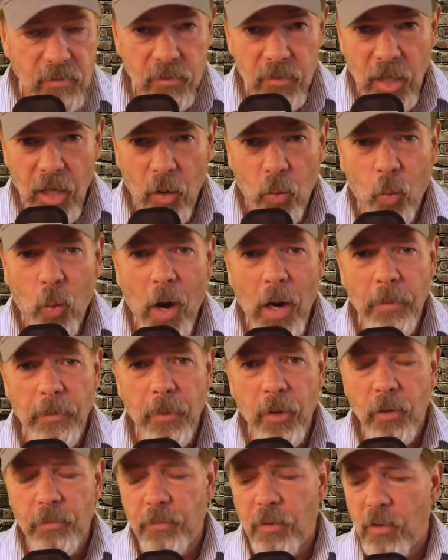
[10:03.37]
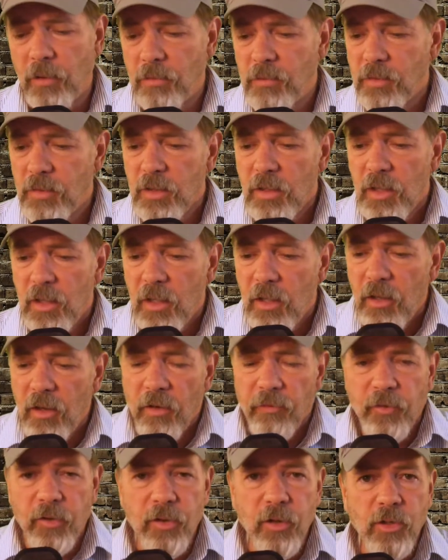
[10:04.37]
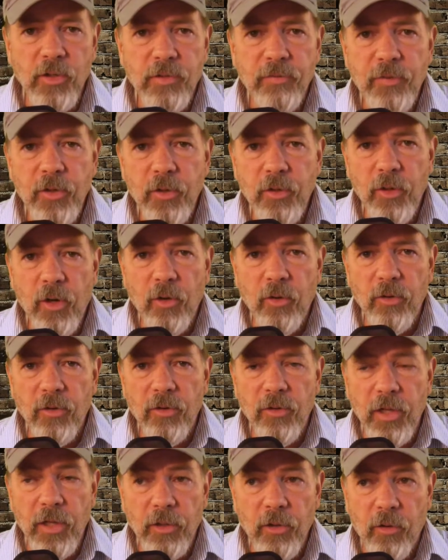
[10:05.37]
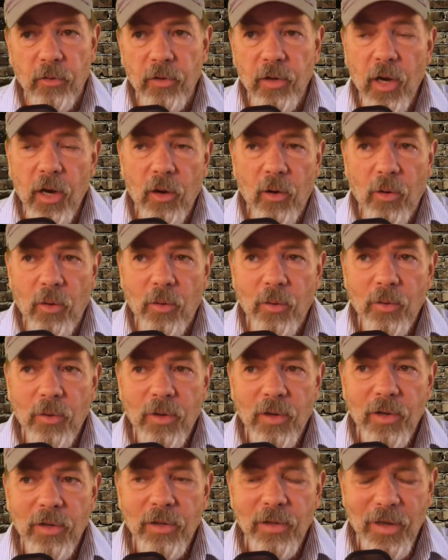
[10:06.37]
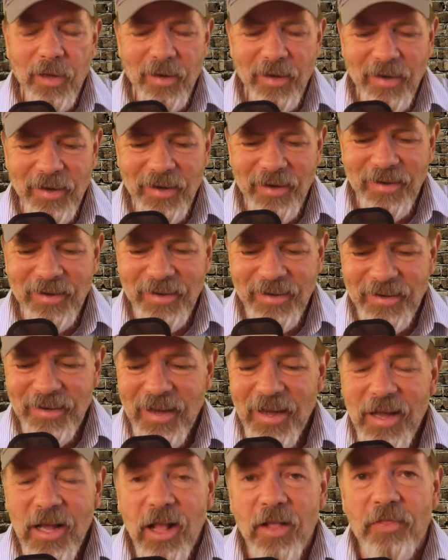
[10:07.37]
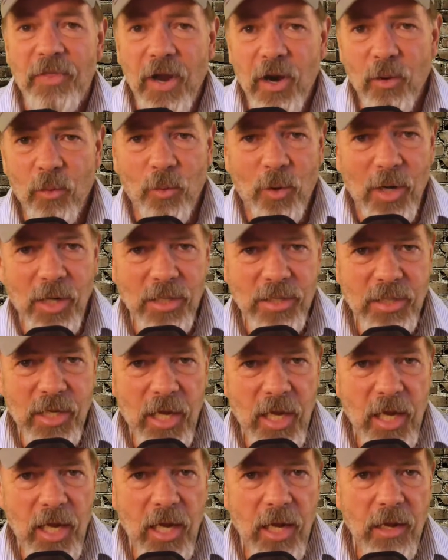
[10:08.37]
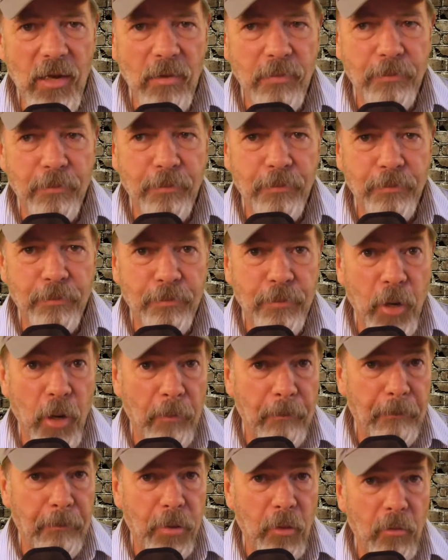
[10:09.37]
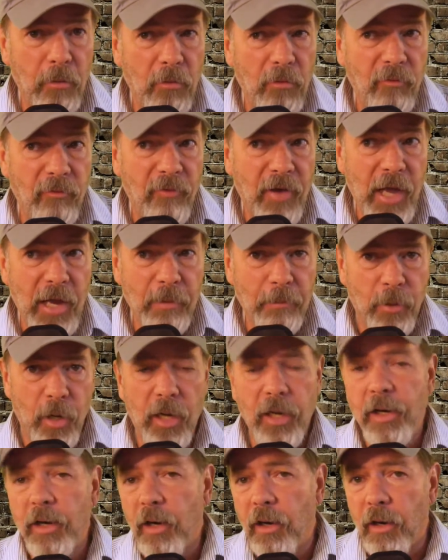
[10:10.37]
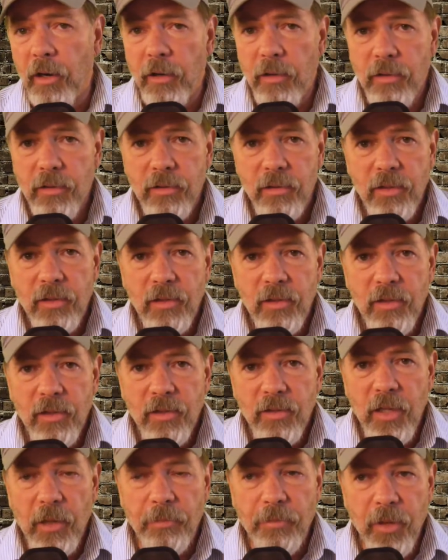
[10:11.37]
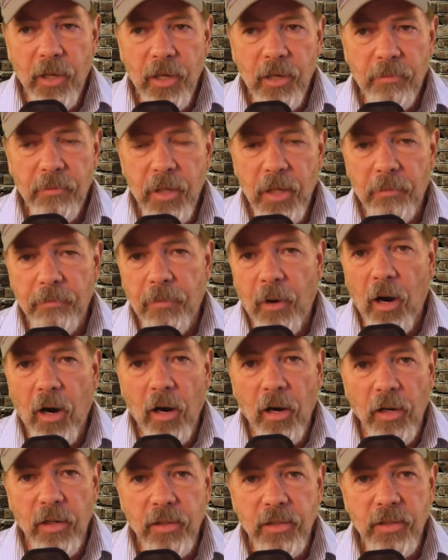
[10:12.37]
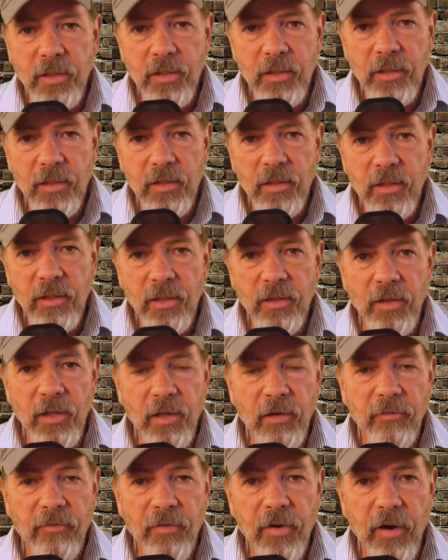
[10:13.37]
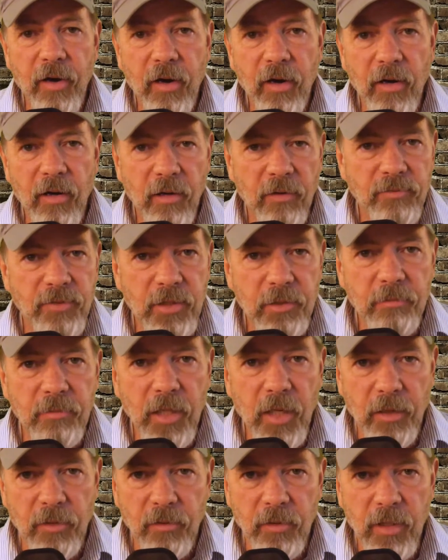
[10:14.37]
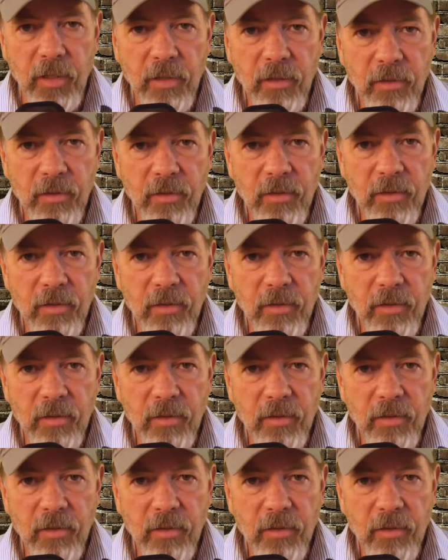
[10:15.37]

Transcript: Now, why purple? For those of you that don't know, there was a purple vibrator that played a big part in the affair of Jim Guthrie